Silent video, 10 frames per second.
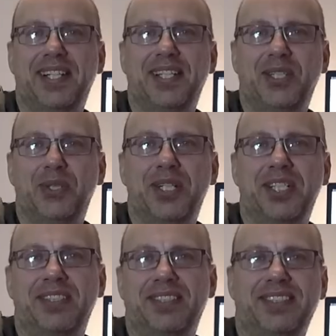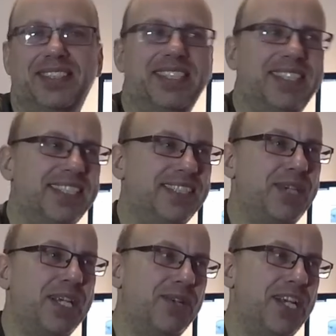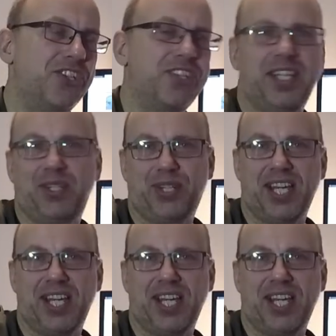your regulation that you